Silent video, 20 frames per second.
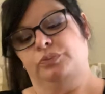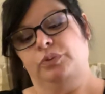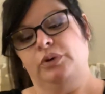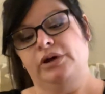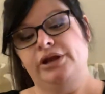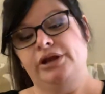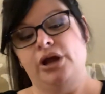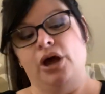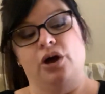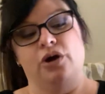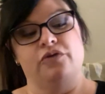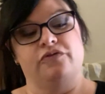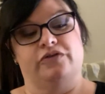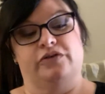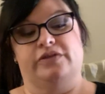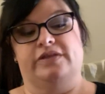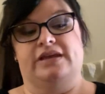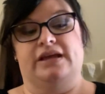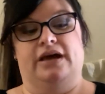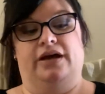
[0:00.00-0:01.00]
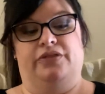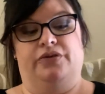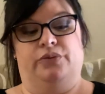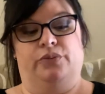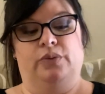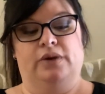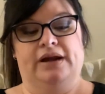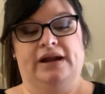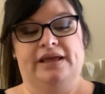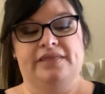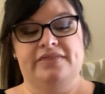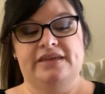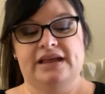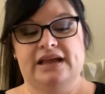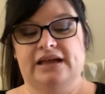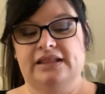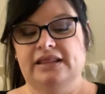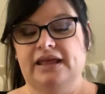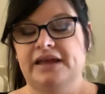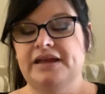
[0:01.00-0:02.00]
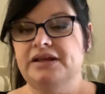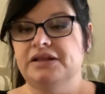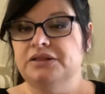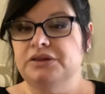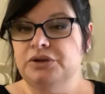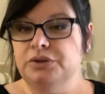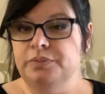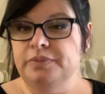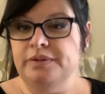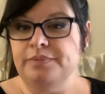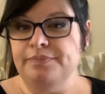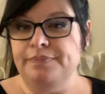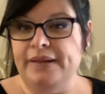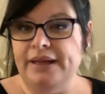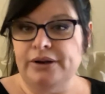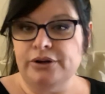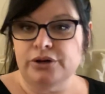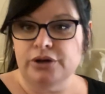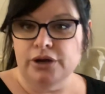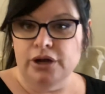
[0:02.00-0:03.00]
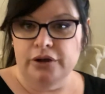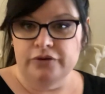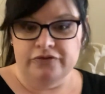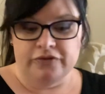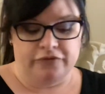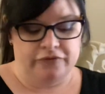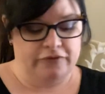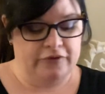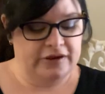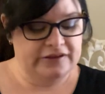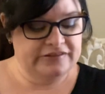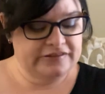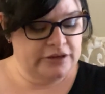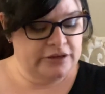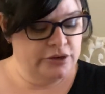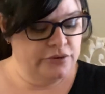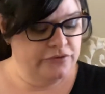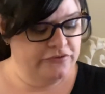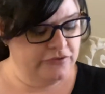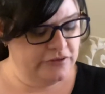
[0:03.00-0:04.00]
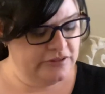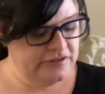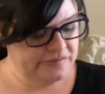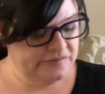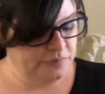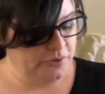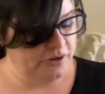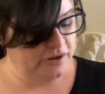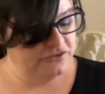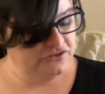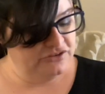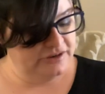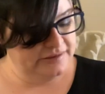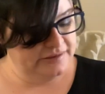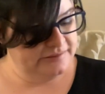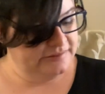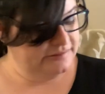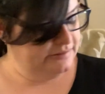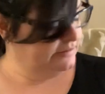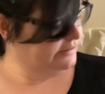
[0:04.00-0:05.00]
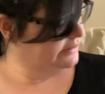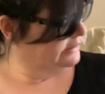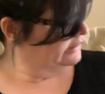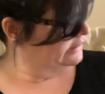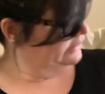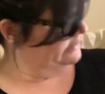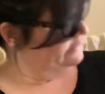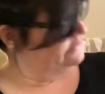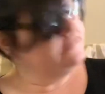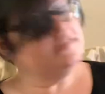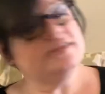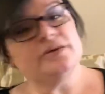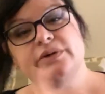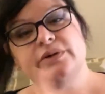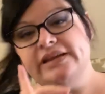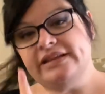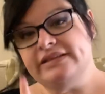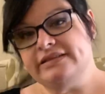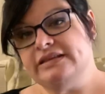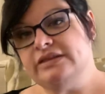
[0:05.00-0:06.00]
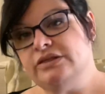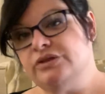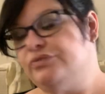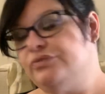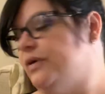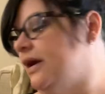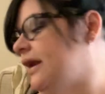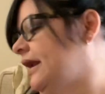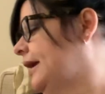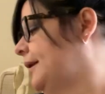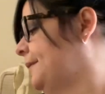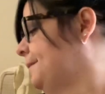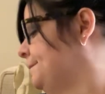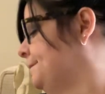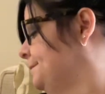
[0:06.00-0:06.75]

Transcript: one over the other one, I think I like a little bit better over Fresco for this project. So it's in the running.